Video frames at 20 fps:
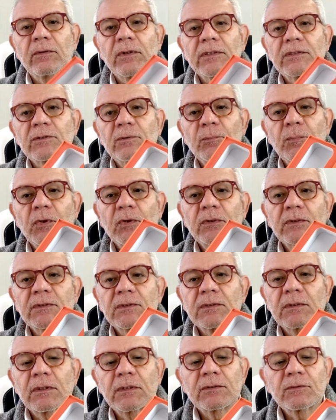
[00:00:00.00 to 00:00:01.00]
That's the
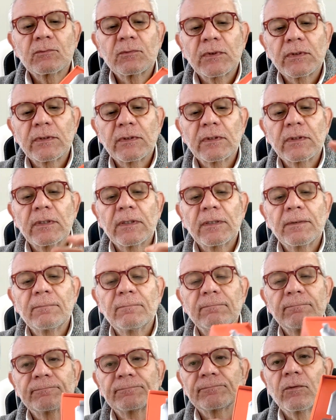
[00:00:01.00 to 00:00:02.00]
box. That's where the
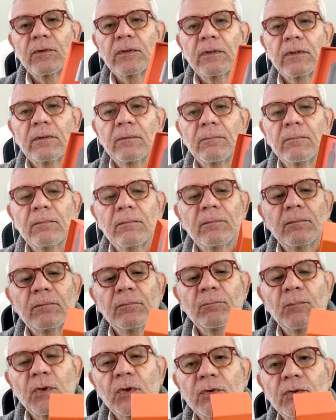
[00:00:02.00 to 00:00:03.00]

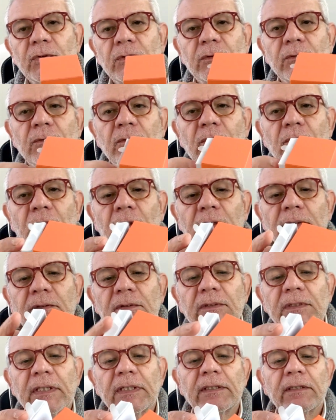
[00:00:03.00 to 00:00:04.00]
mod, and
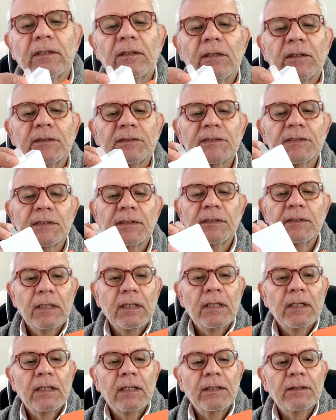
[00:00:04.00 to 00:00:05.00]
the tank lies in.
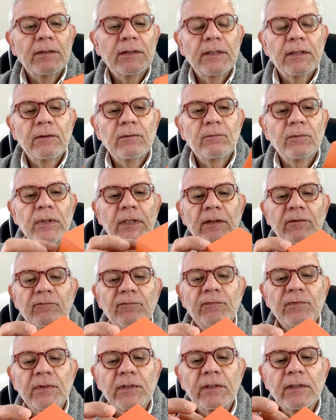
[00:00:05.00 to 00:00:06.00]
And then we
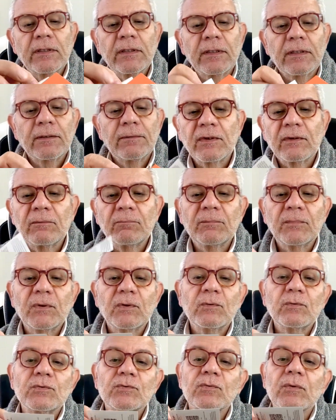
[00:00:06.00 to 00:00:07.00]
have the
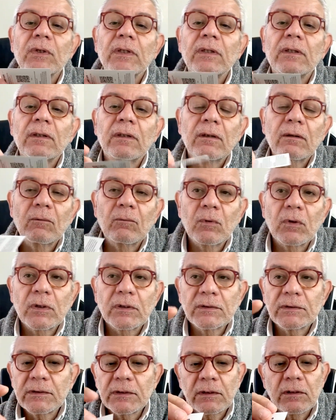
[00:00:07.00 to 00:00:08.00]
usual
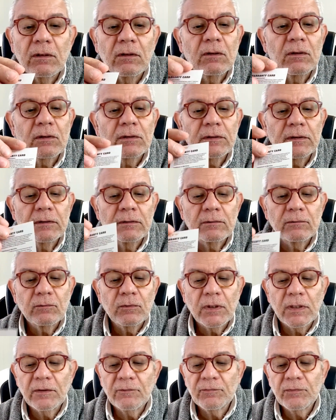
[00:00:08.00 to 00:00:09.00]
warranty card and
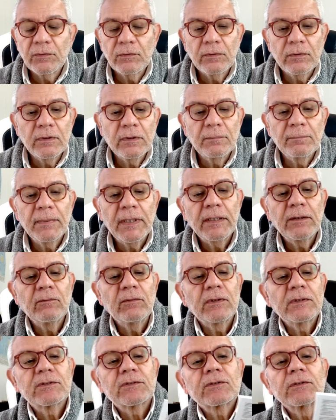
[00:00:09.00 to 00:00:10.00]
what have you. The
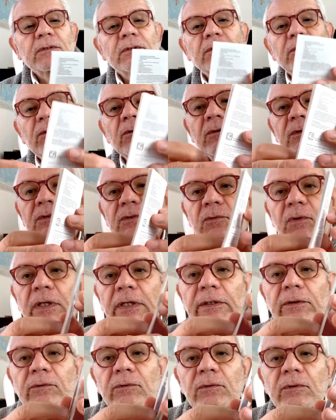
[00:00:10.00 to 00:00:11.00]
manual is, it's
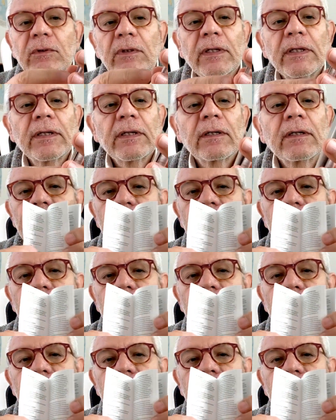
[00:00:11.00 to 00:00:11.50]
quite good there.